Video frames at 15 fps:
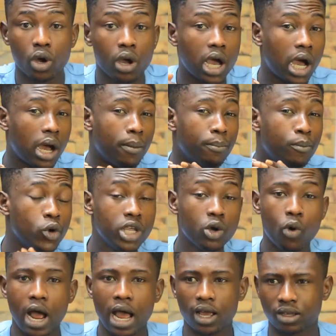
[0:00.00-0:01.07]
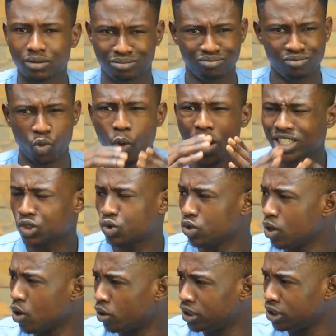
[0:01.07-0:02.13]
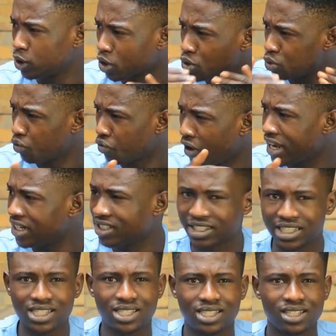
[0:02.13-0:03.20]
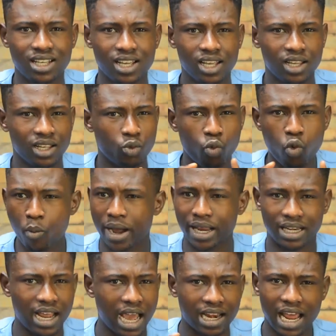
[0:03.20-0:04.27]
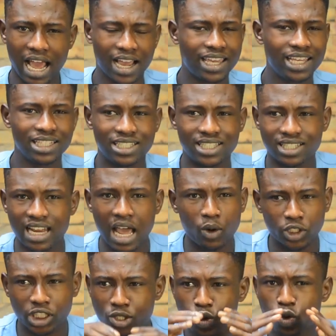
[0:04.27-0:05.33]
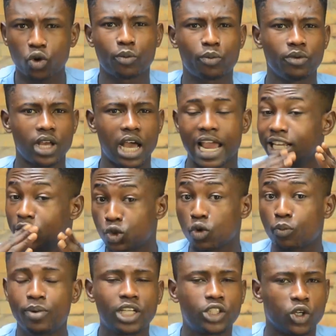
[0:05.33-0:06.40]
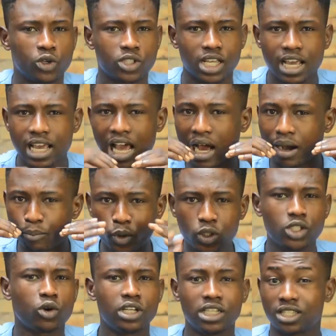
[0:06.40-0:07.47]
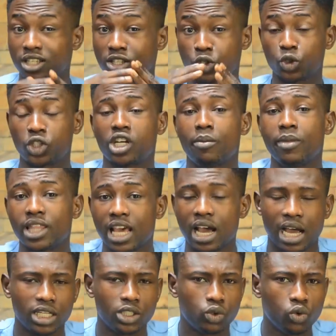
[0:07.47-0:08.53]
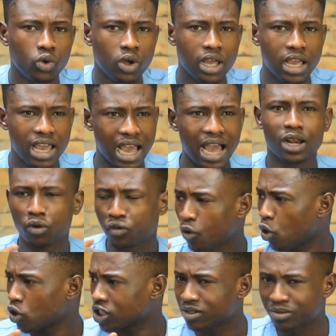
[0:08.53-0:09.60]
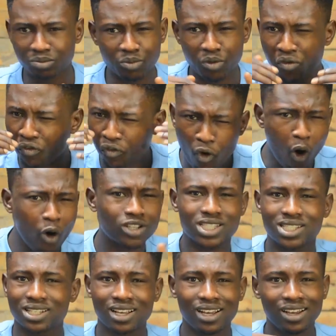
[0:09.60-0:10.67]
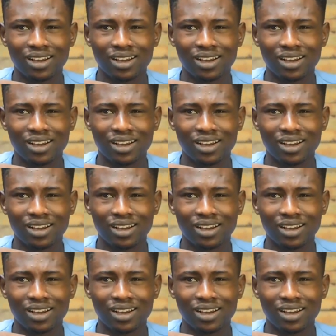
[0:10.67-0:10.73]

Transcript: Muyiwa, went to Ilorin just to find this mm-hmm. woman and her kids. Now, he took pictures and put it on his social media handle. And of course, folks,